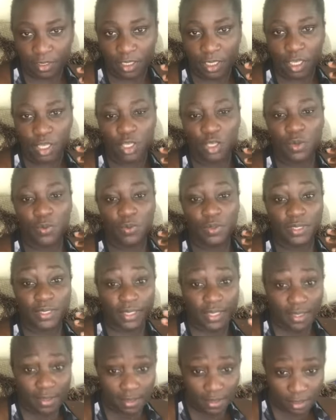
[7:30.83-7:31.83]
You will
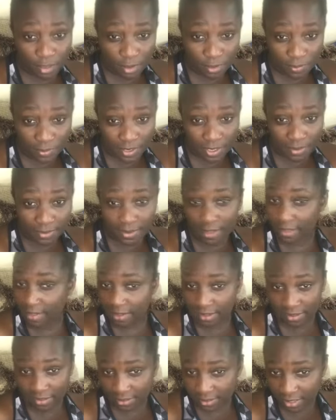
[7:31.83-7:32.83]
see the subjects that they
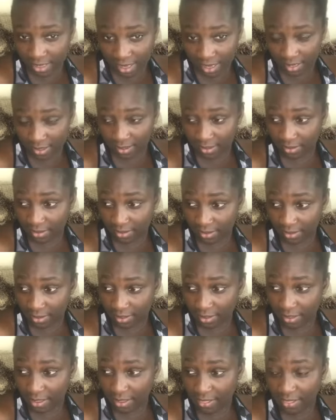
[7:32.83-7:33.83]
dislike.
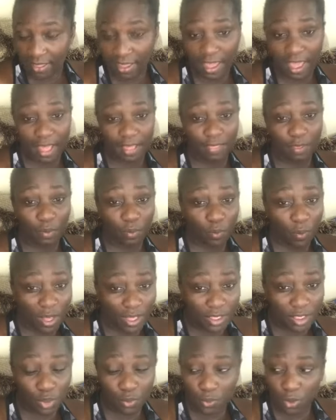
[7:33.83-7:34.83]
They are the
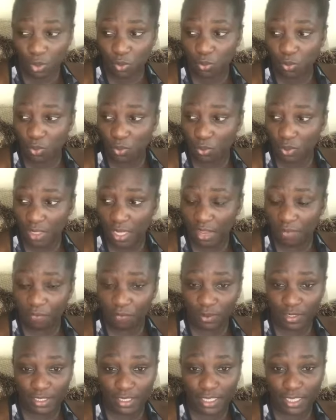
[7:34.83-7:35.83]
ones which will not have
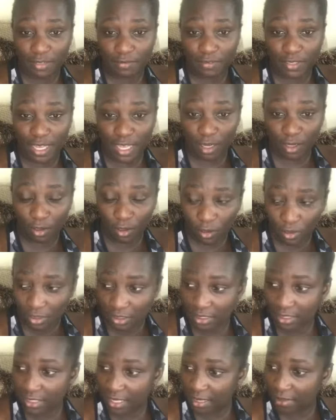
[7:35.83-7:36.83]
received a lot
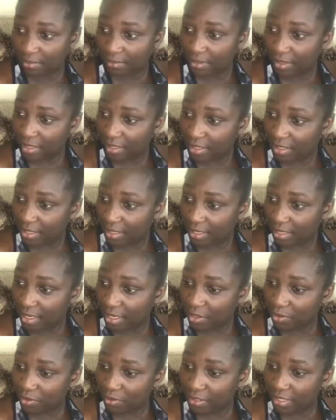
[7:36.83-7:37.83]
of time. Are
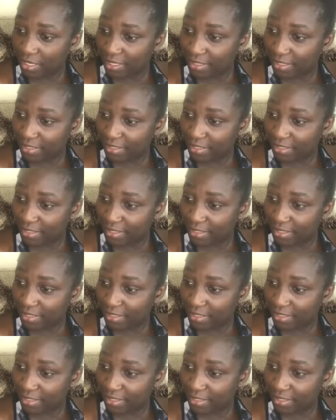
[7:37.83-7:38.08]
you okay?